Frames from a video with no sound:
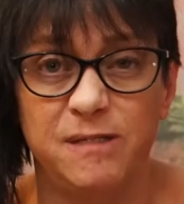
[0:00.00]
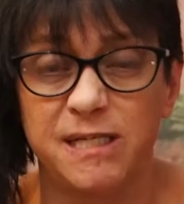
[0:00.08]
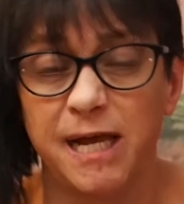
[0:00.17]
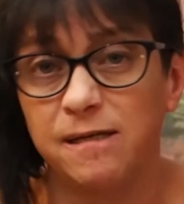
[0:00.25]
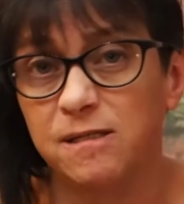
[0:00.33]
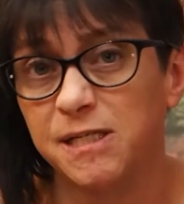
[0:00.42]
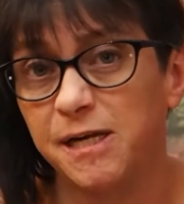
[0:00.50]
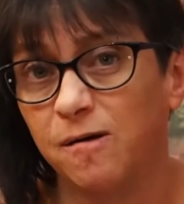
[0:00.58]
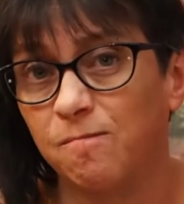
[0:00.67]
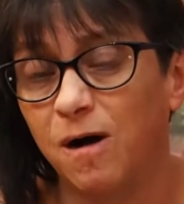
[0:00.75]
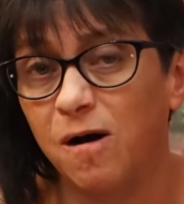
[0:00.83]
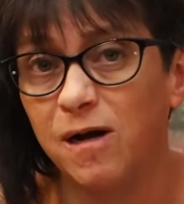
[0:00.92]
salesy or
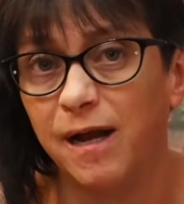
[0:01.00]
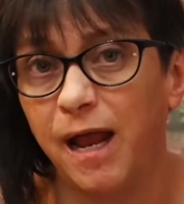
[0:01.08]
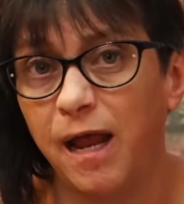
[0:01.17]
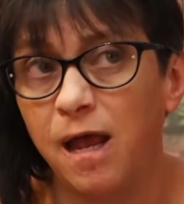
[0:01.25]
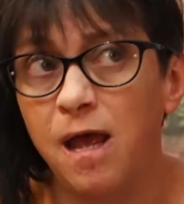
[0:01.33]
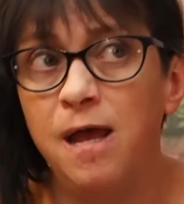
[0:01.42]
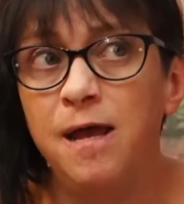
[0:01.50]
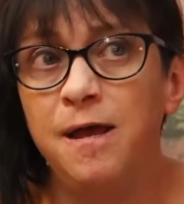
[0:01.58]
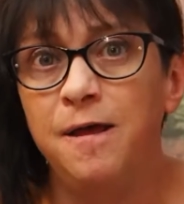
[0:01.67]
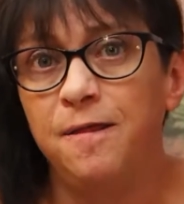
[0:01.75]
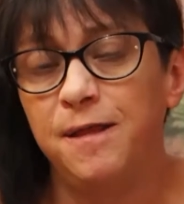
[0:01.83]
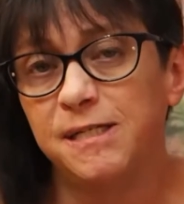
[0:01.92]
marketing.
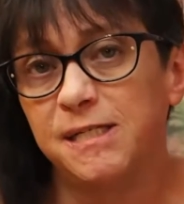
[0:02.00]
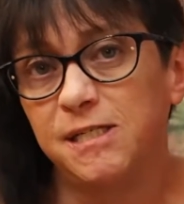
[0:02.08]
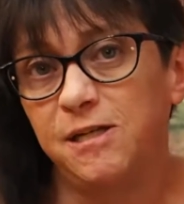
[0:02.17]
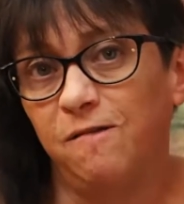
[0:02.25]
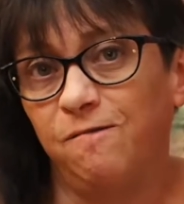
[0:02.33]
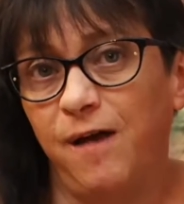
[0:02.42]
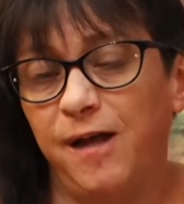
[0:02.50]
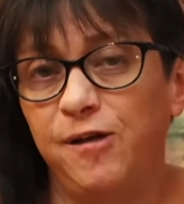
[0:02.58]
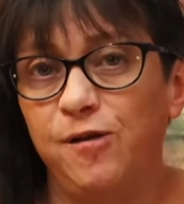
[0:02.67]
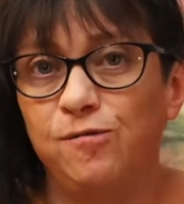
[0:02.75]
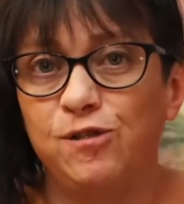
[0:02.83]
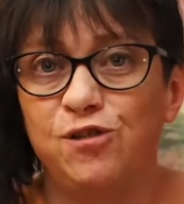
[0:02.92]
This is your
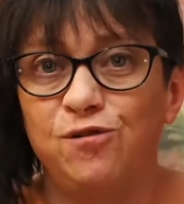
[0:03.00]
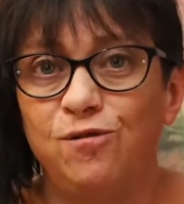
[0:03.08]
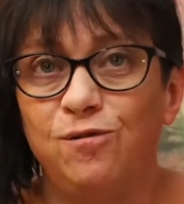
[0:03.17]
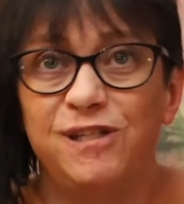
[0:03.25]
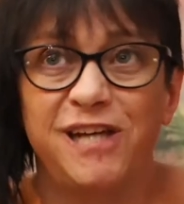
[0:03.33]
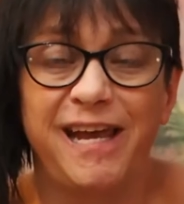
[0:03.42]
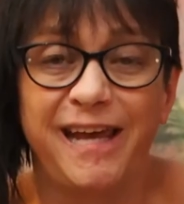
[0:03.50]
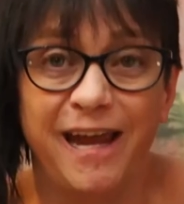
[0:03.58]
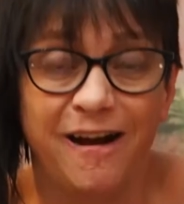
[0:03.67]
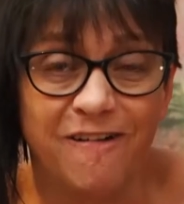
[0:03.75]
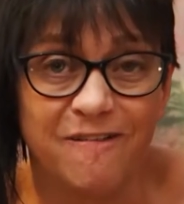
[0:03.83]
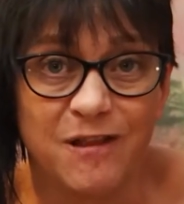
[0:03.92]
venue to take
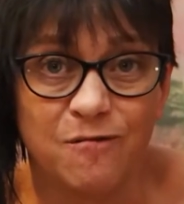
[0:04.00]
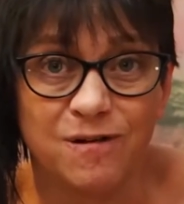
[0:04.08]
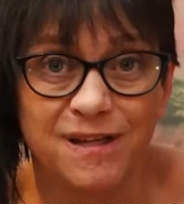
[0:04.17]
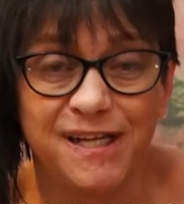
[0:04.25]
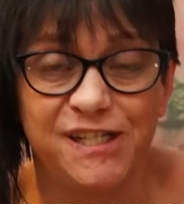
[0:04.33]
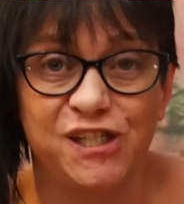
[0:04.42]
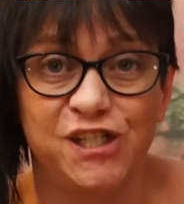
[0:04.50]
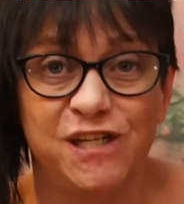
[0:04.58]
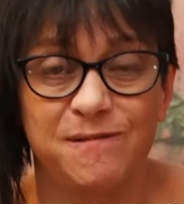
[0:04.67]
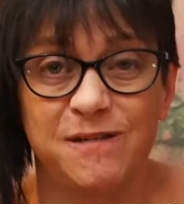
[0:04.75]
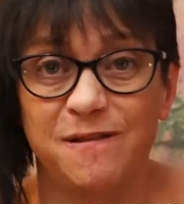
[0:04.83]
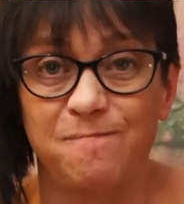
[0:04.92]
care of the
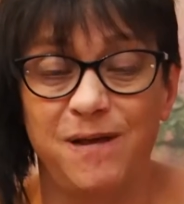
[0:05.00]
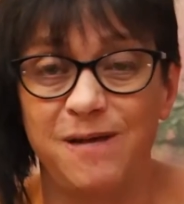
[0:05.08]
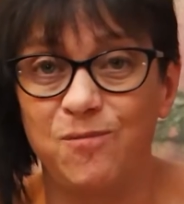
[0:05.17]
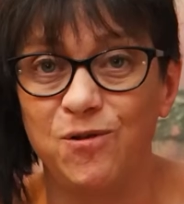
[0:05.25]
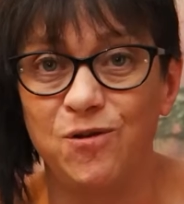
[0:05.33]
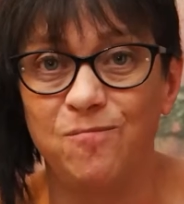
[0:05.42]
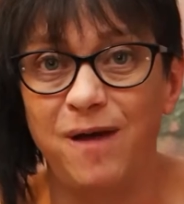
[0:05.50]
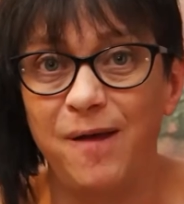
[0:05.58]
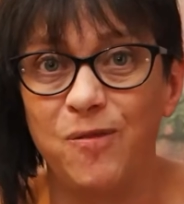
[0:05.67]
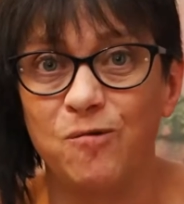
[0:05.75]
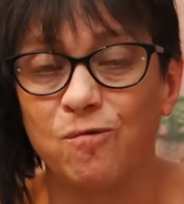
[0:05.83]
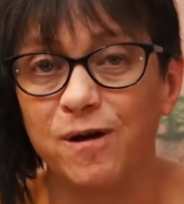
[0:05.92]
relationships of the people you met
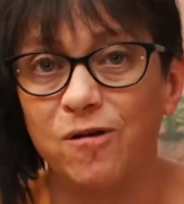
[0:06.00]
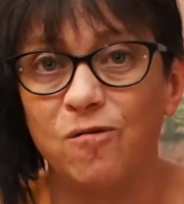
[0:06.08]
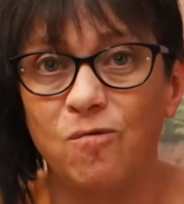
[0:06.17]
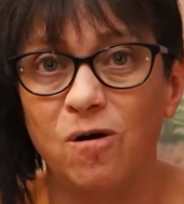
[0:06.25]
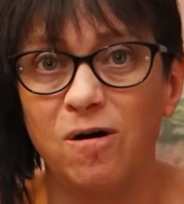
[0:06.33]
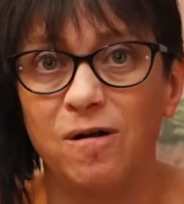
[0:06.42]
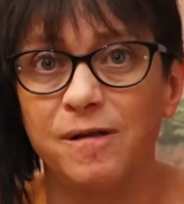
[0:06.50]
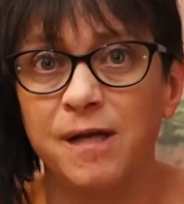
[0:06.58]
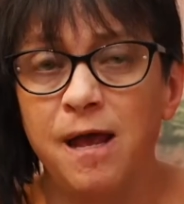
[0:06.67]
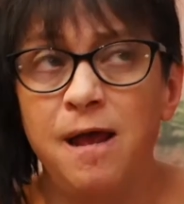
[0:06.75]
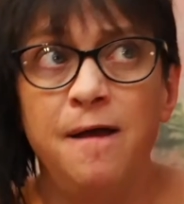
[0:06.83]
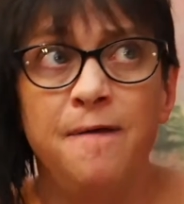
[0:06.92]
in the real world.
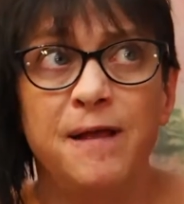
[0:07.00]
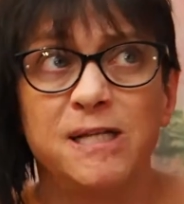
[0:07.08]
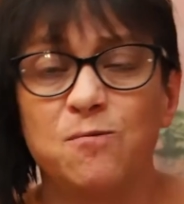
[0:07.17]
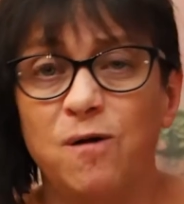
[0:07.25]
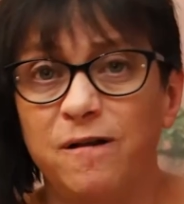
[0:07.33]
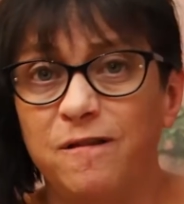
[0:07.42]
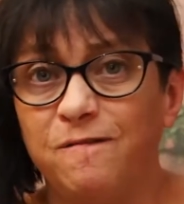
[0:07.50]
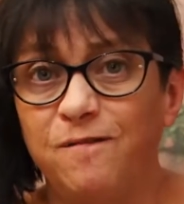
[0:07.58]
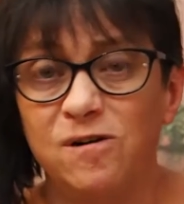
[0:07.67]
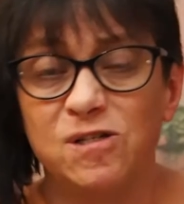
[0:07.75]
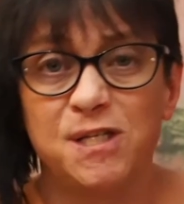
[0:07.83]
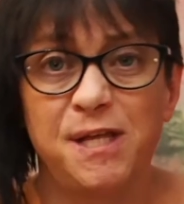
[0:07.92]
That's one of the
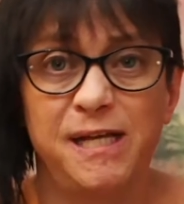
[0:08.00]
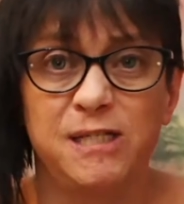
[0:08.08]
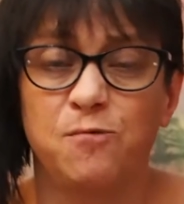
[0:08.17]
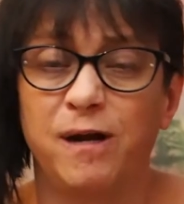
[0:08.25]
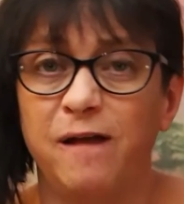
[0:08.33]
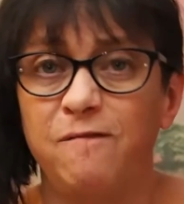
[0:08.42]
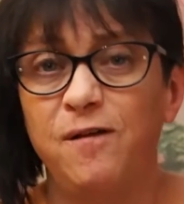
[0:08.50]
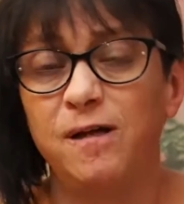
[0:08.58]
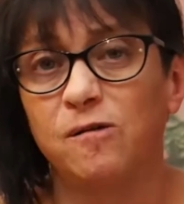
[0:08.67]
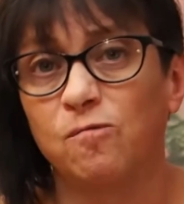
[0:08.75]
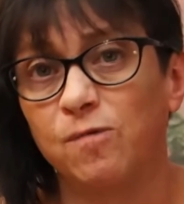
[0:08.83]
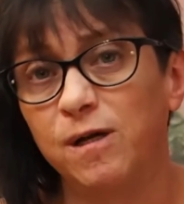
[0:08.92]
first things when I
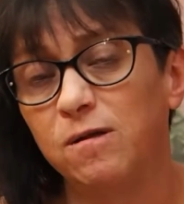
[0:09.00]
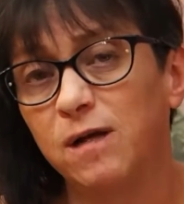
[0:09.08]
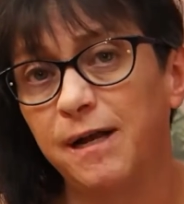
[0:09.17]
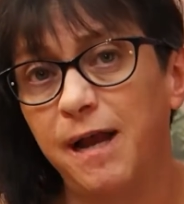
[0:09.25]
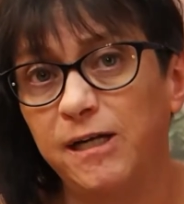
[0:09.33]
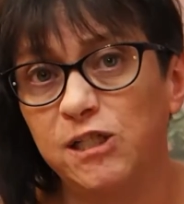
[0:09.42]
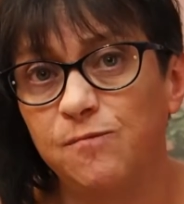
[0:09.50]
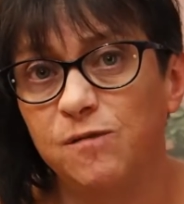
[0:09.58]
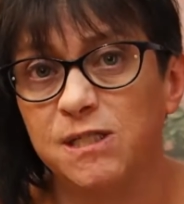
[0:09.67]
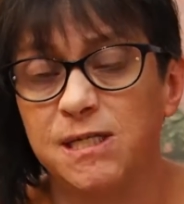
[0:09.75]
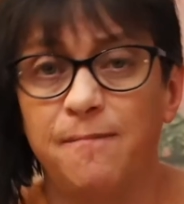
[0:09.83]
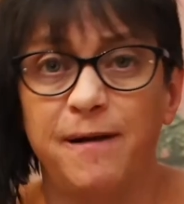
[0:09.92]
feel a real connection with
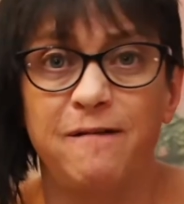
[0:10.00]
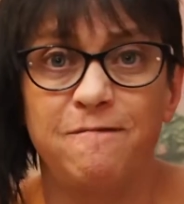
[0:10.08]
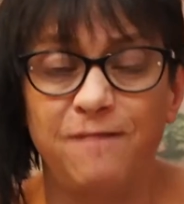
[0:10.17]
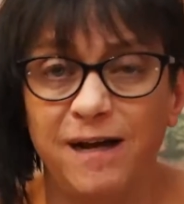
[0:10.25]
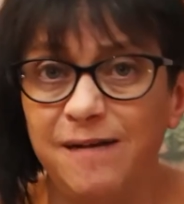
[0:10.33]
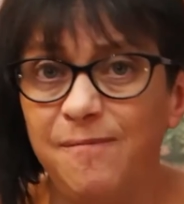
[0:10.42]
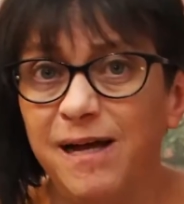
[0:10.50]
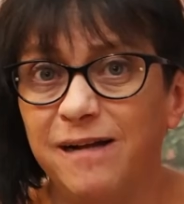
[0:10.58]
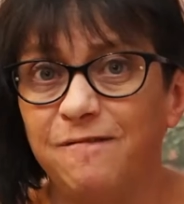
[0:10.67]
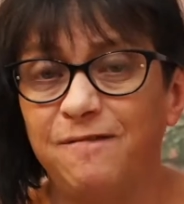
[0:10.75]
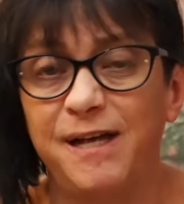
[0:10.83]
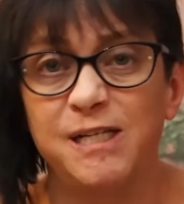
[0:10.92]
somebody. Find me on
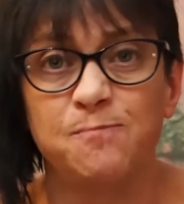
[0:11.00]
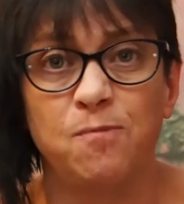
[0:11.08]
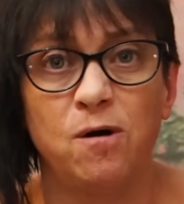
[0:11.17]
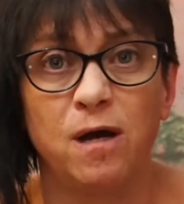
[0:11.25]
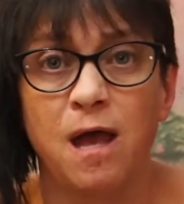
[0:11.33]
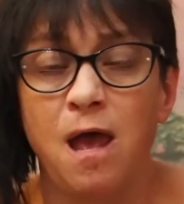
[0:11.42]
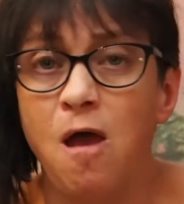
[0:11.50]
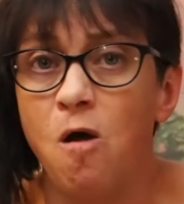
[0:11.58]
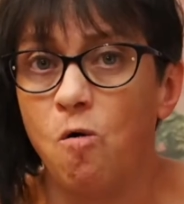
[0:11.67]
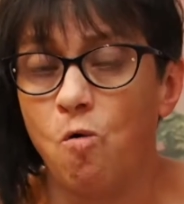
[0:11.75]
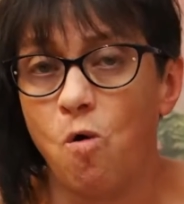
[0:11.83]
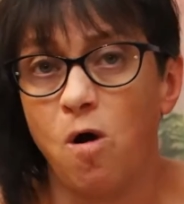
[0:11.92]
Facebook
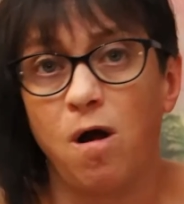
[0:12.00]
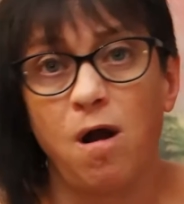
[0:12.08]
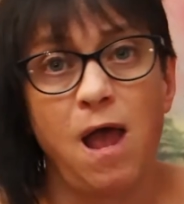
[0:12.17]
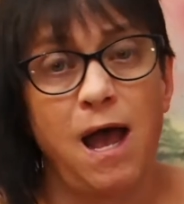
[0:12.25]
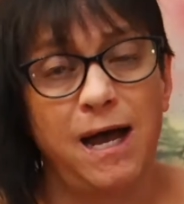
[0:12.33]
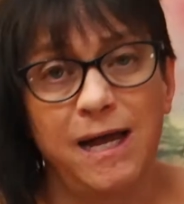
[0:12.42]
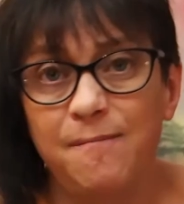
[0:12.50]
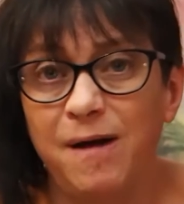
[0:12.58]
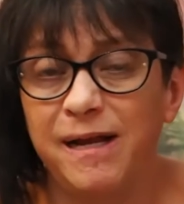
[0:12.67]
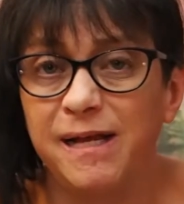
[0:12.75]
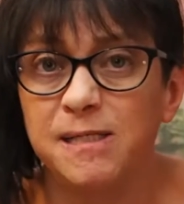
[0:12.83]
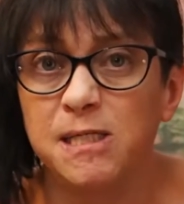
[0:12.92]
or I'm
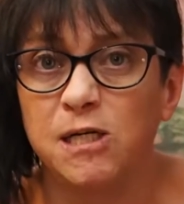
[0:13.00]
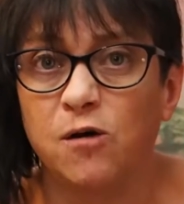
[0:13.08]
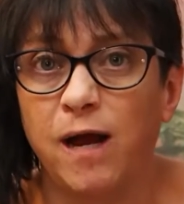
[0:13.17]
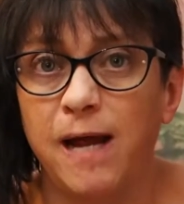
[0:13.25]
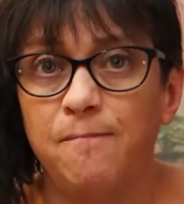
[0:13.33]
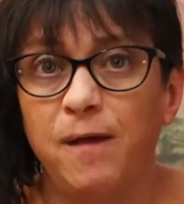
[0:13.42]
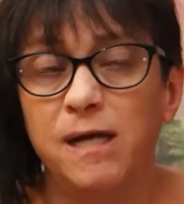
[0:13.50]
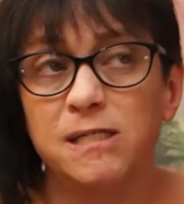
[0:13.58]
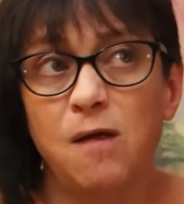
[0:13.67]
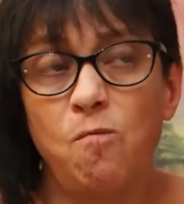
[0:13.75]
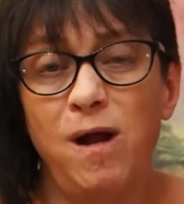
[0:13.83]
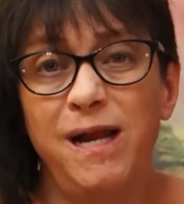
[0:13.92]
on Instagram because
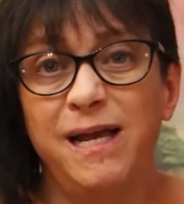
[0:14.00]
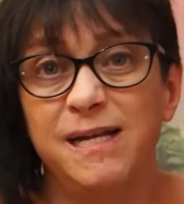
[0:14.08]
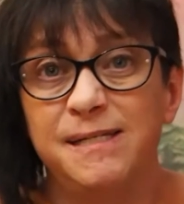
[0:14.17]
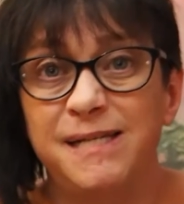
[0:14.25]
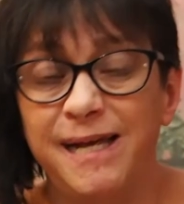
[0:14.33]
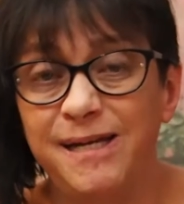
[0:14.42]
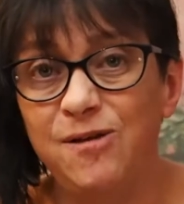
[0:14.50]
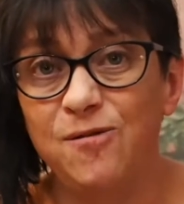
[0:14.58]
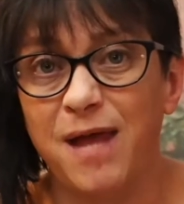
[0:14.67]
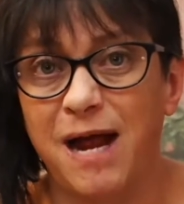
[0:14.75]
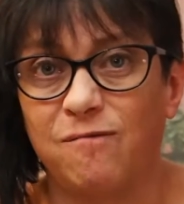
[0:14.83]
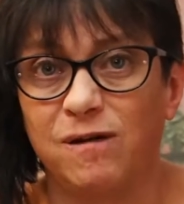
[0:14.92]
I want to continue
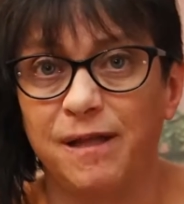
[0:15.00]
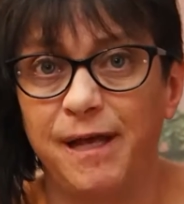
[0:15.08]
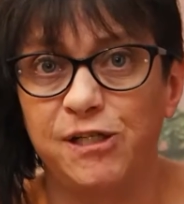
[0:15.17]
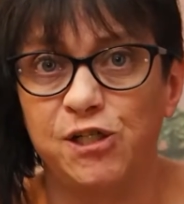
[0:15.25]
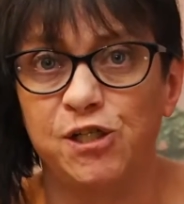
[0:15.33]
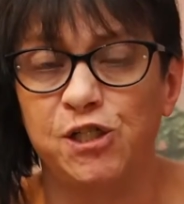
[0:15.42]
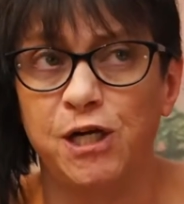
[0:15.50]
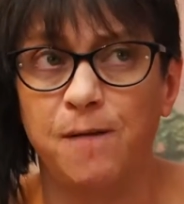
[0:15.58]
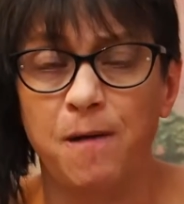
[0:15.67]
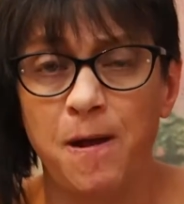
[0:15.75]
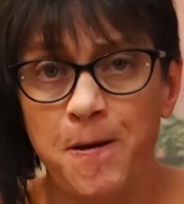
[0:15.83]
that relationship.